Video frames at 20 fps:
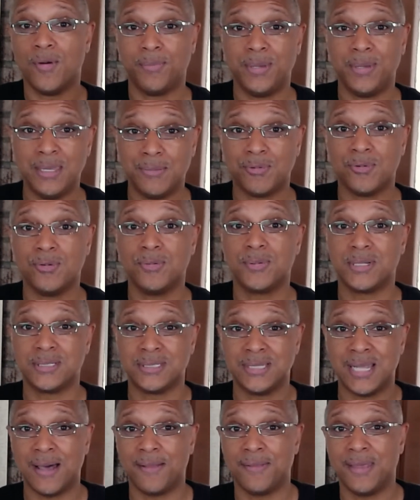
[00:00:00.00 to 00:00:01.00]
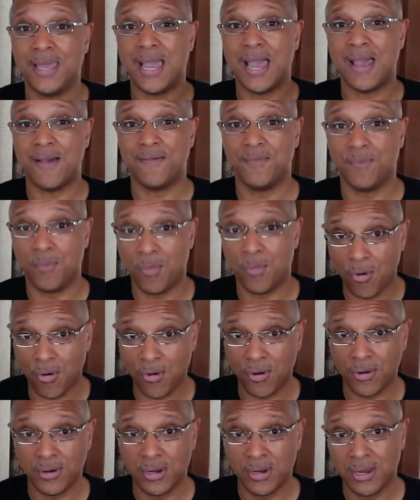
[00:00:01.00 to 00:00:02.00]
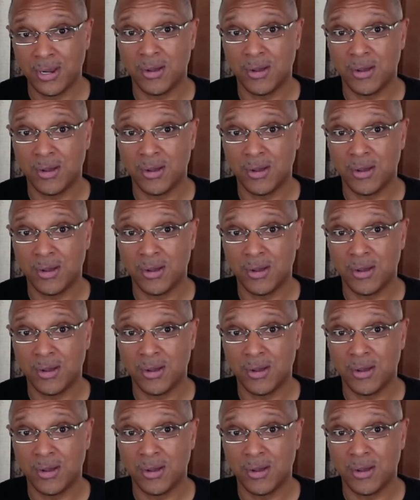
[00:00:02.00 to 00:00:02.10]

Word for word: people because now they have more,